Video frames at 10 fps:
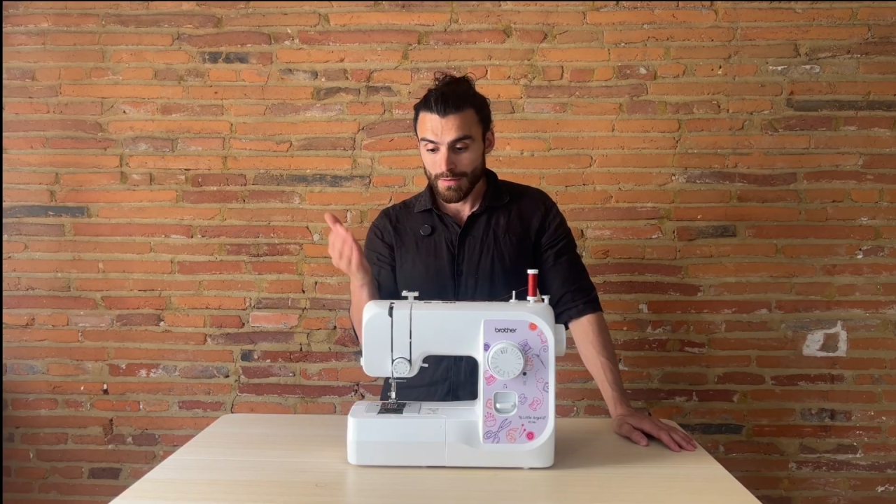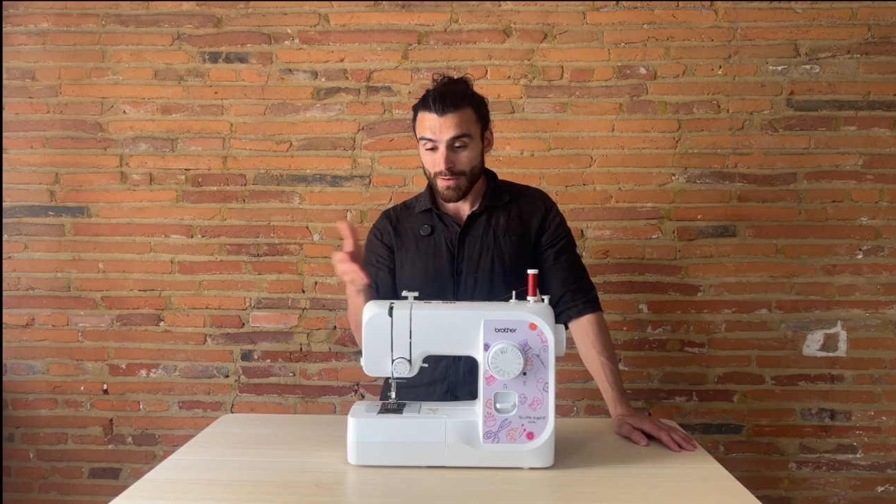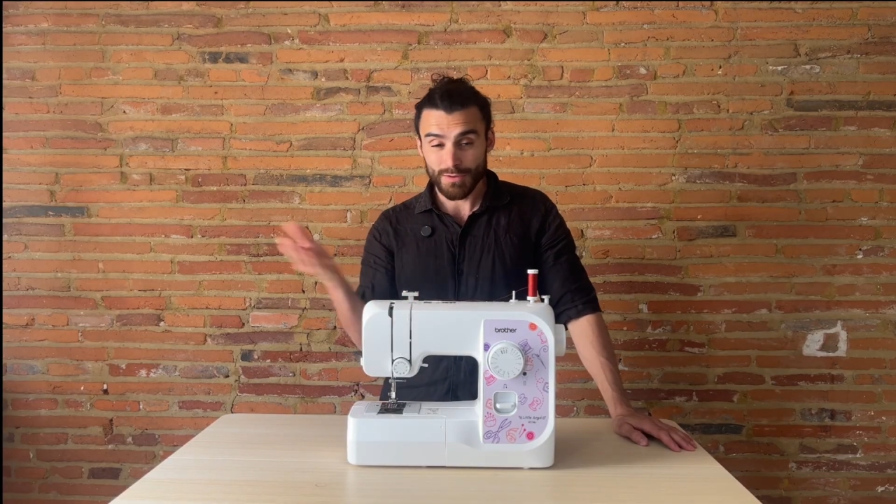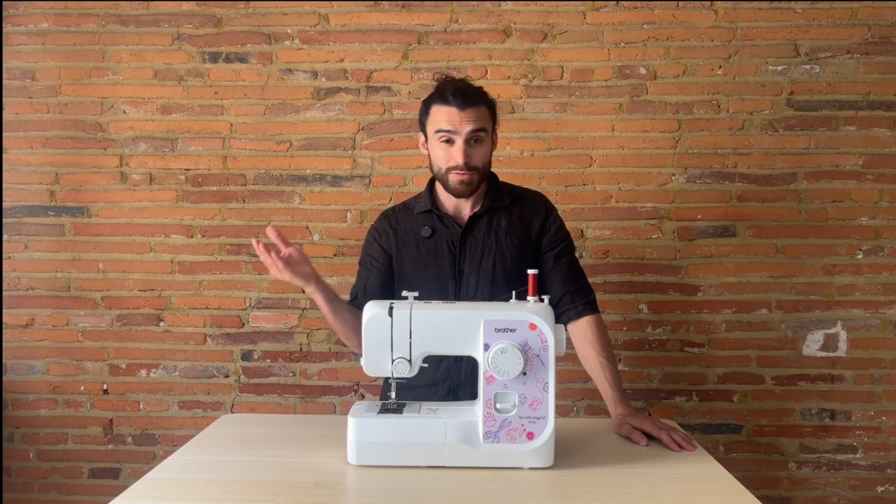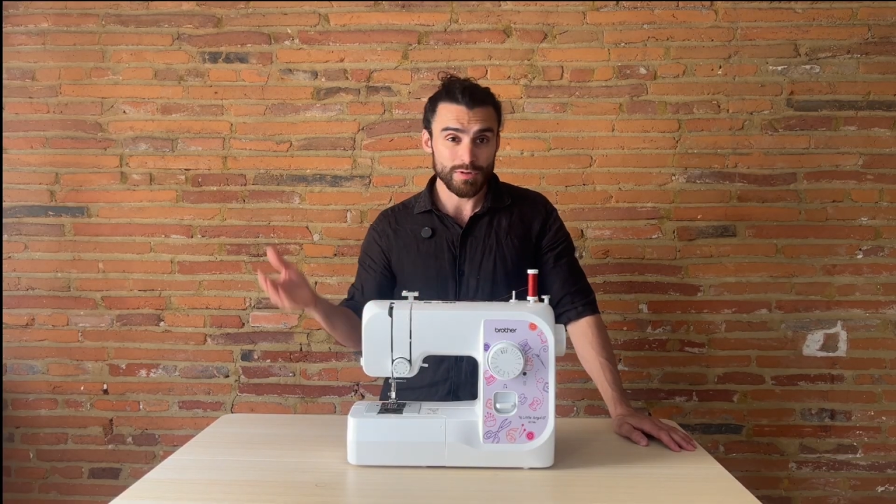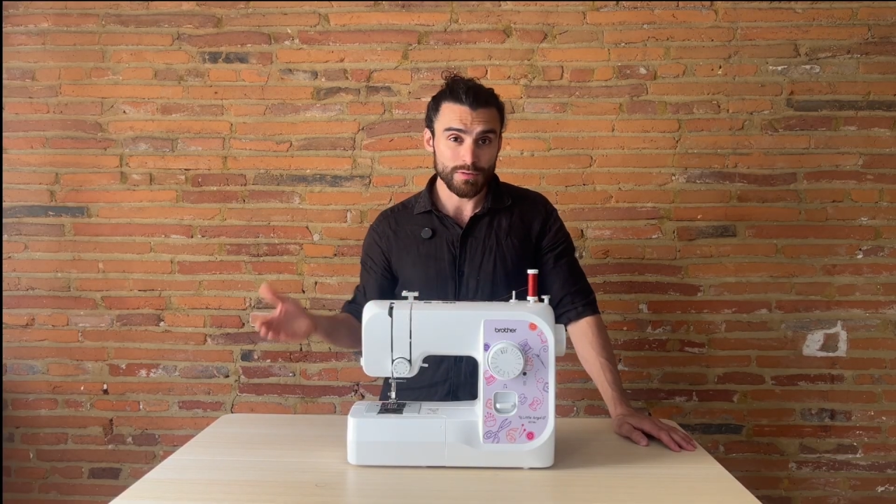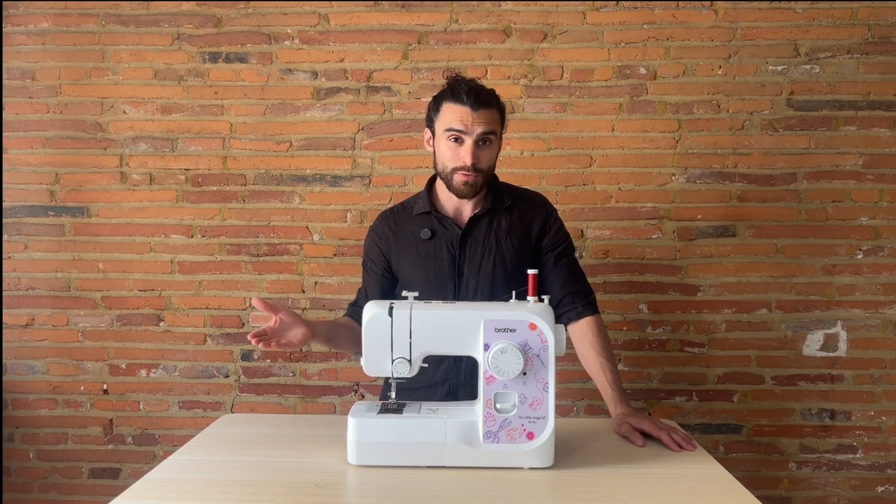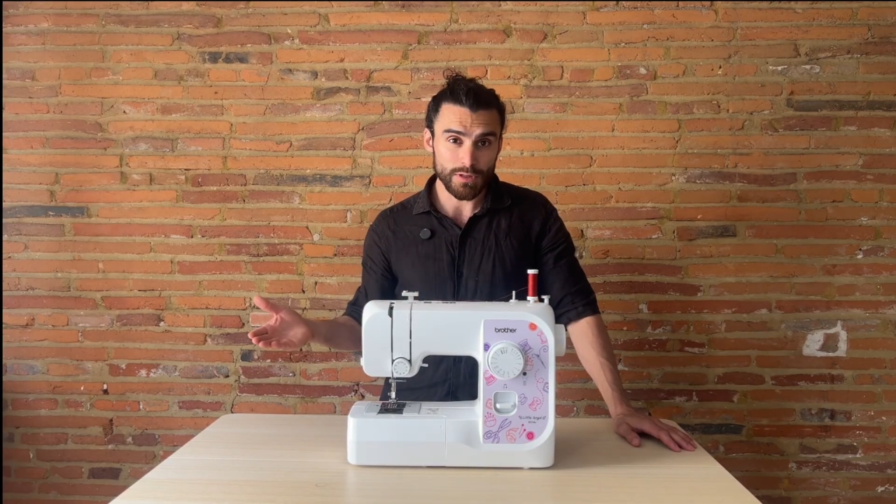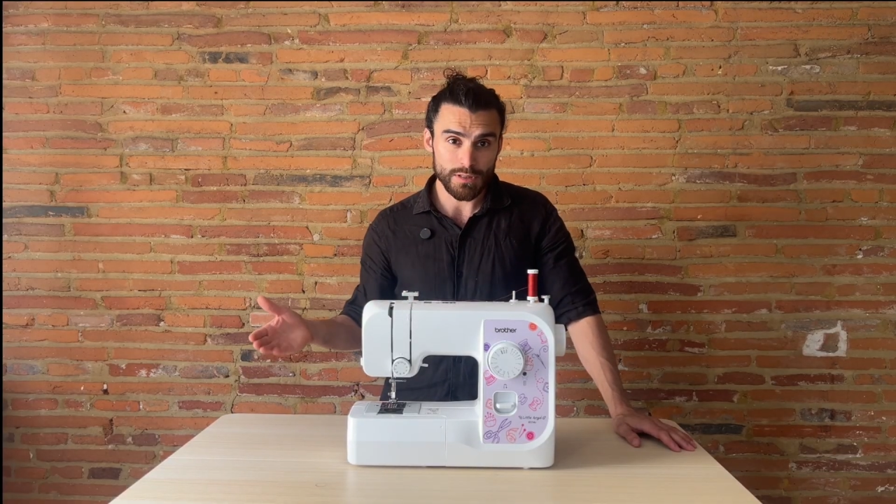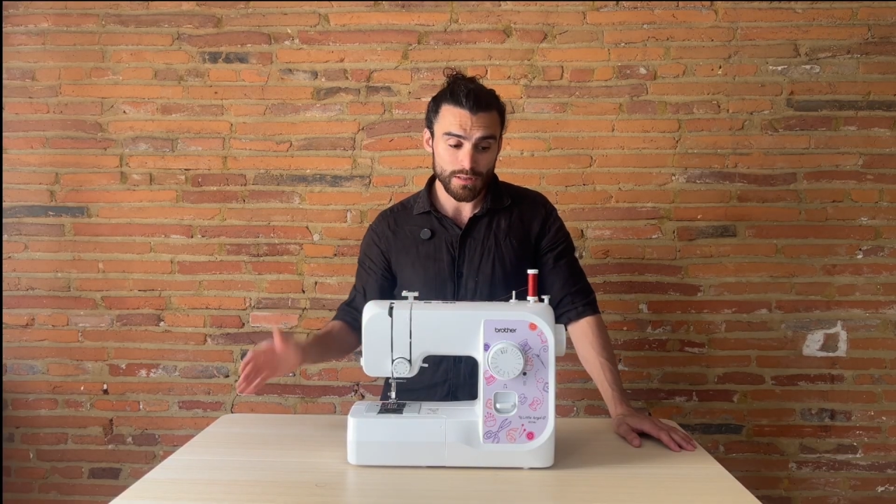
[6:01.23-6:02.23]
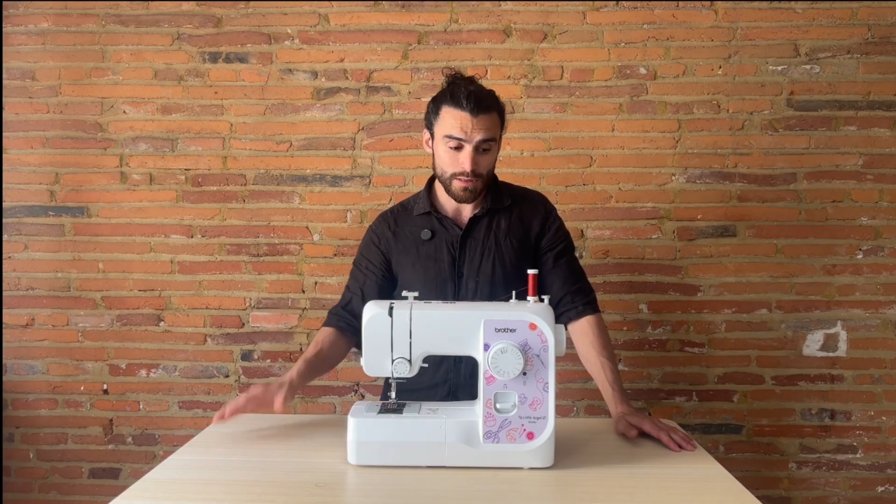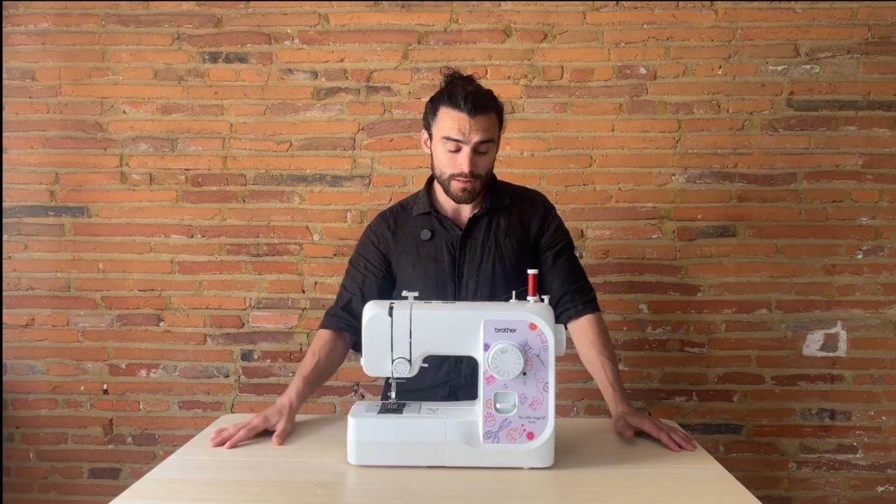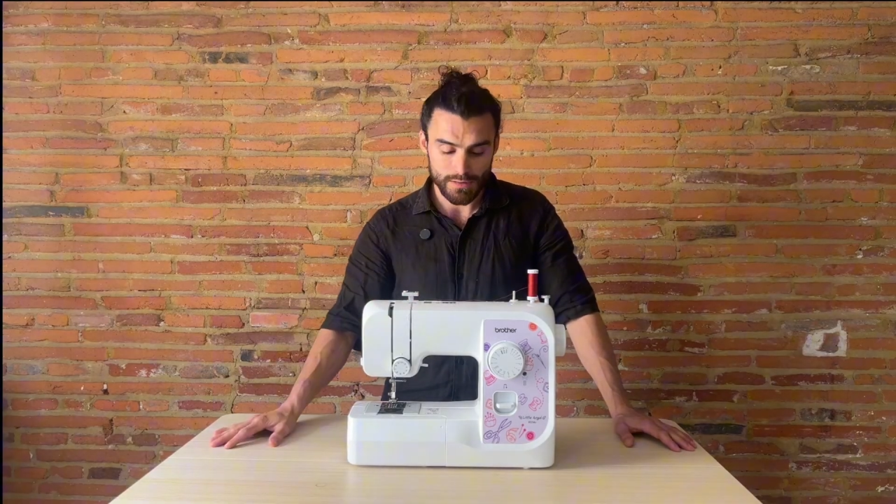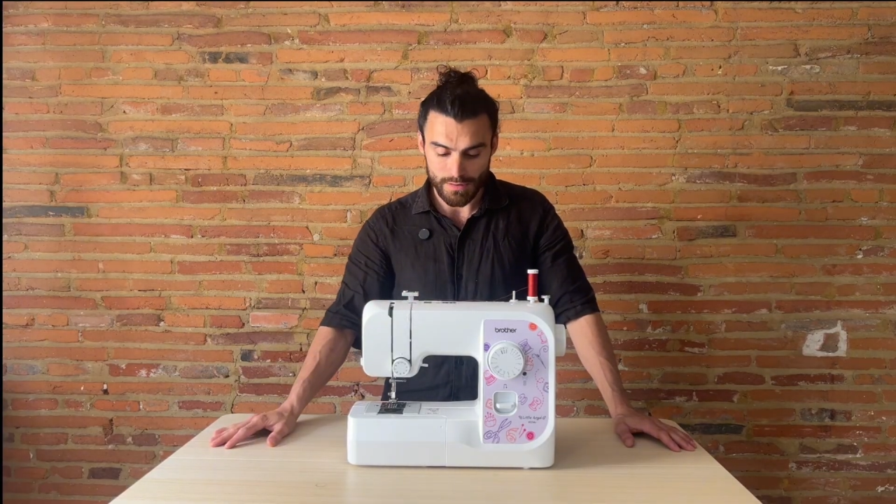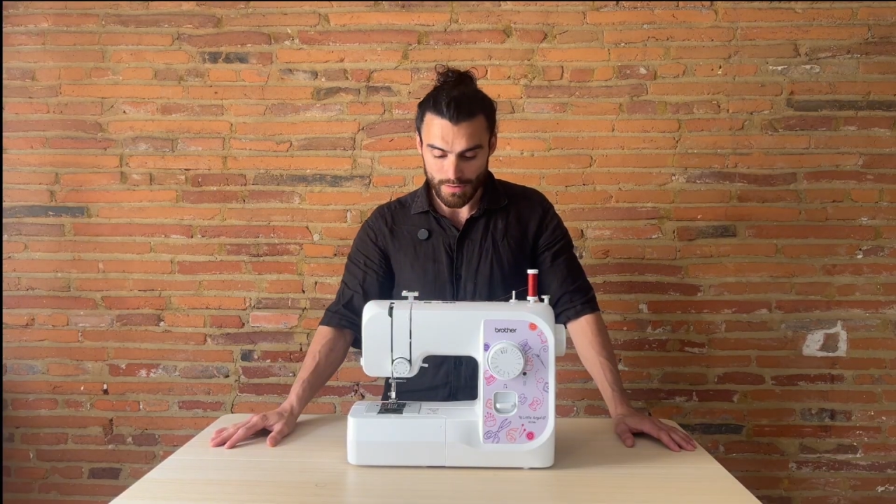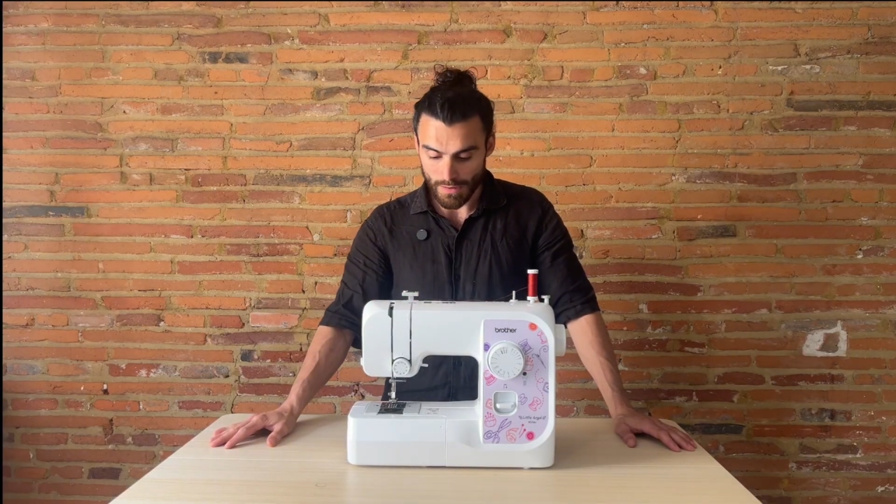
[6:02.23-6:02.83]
Also just fixing things.